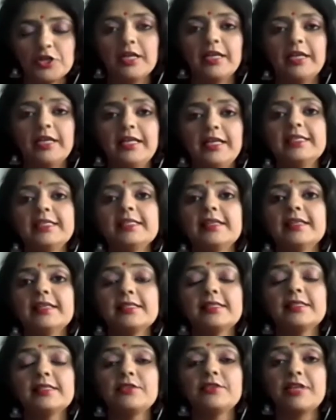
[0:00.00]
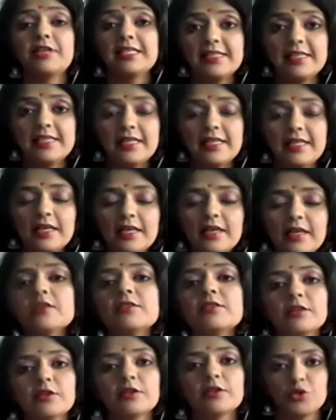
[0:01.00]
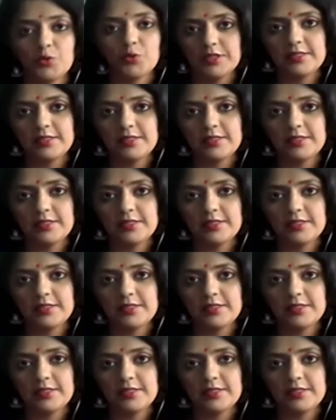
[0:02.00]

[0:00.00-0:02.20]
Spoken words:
is resilient towards